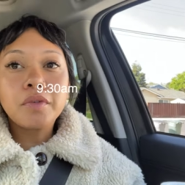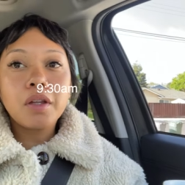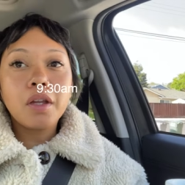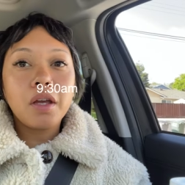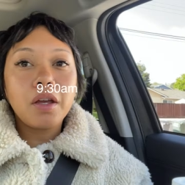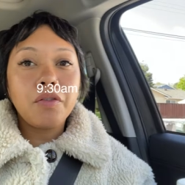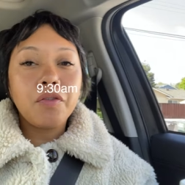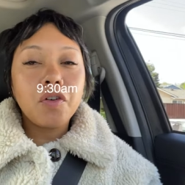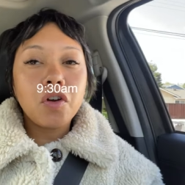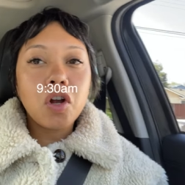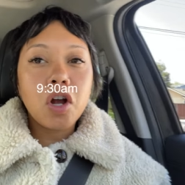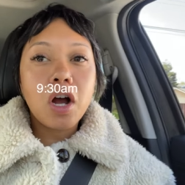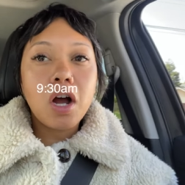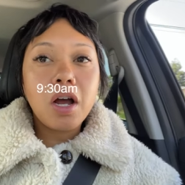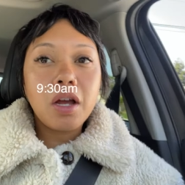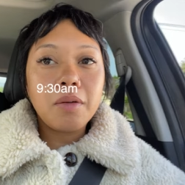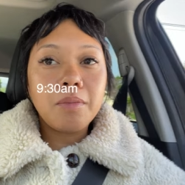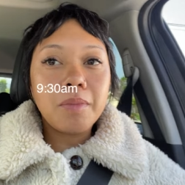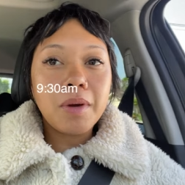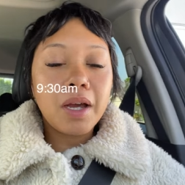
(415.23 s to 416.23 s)
I
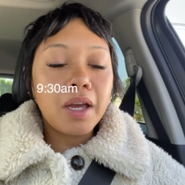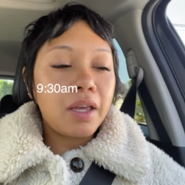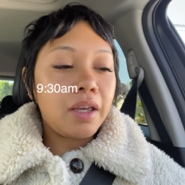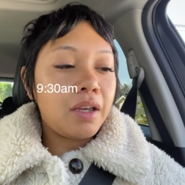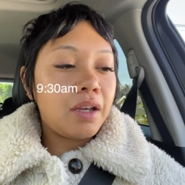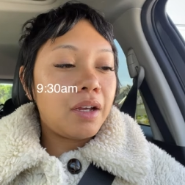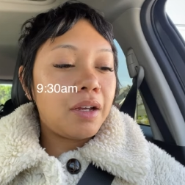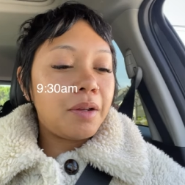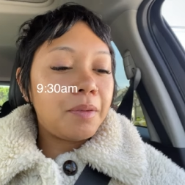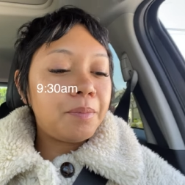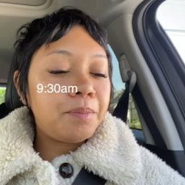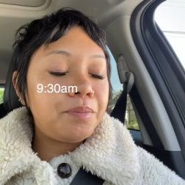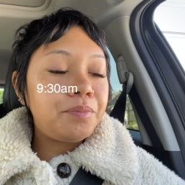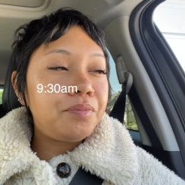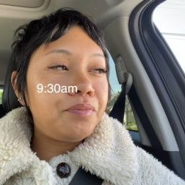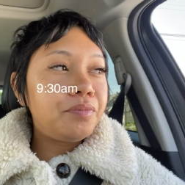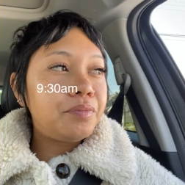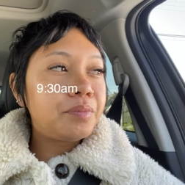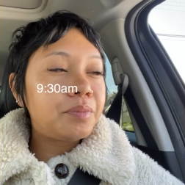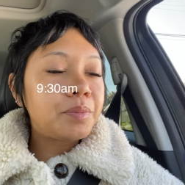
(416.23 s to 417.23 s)
forgot my
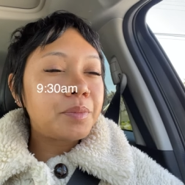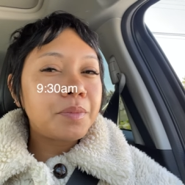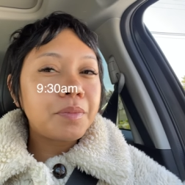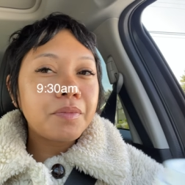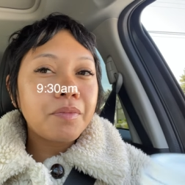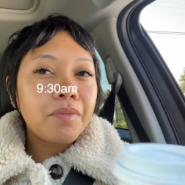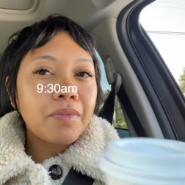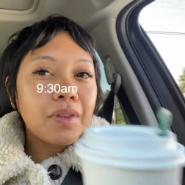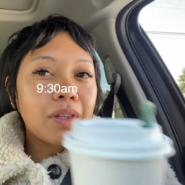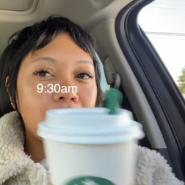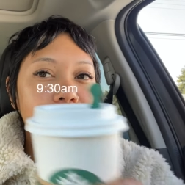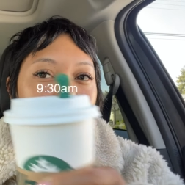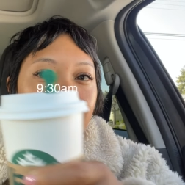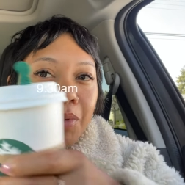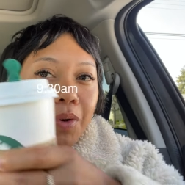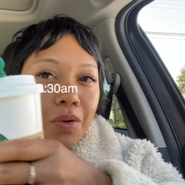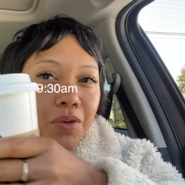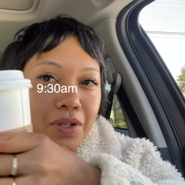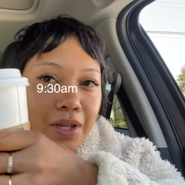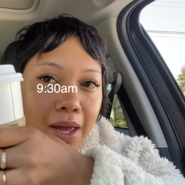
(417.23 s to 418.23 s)
um,
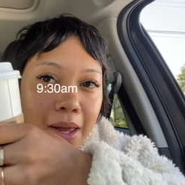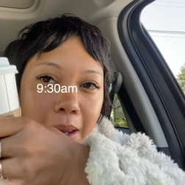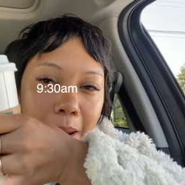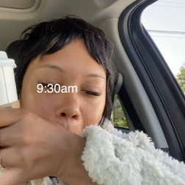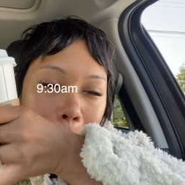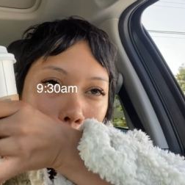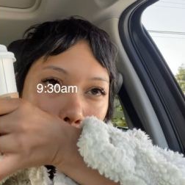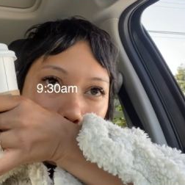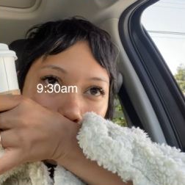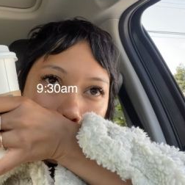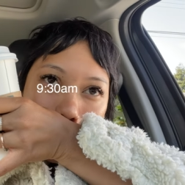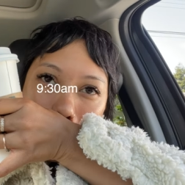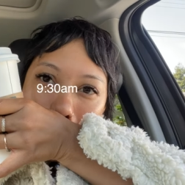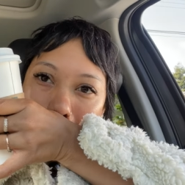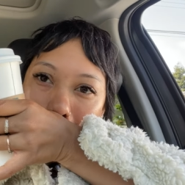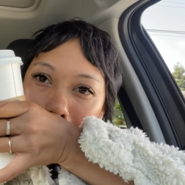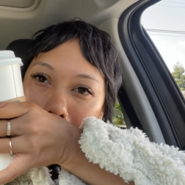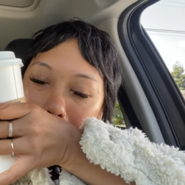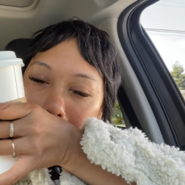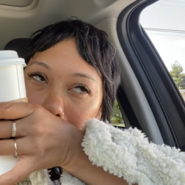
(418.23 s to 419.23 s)
Prozac
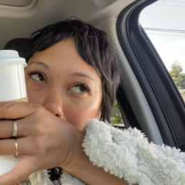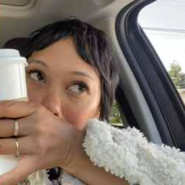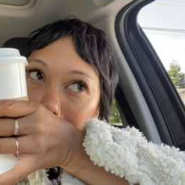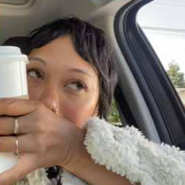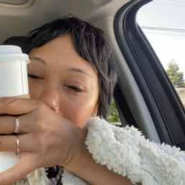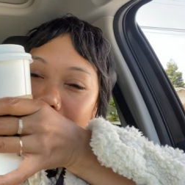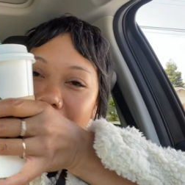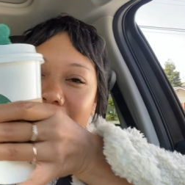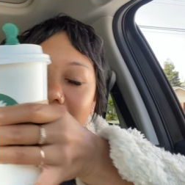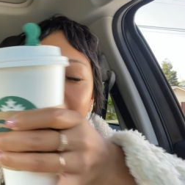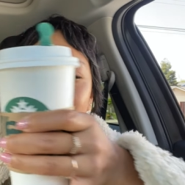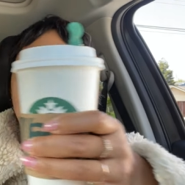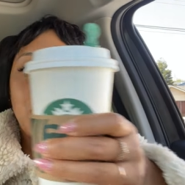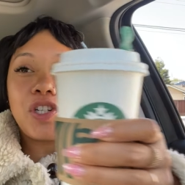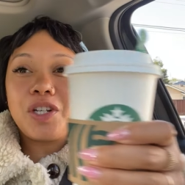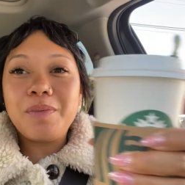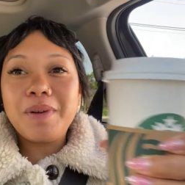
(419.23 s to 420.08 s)
and my allergy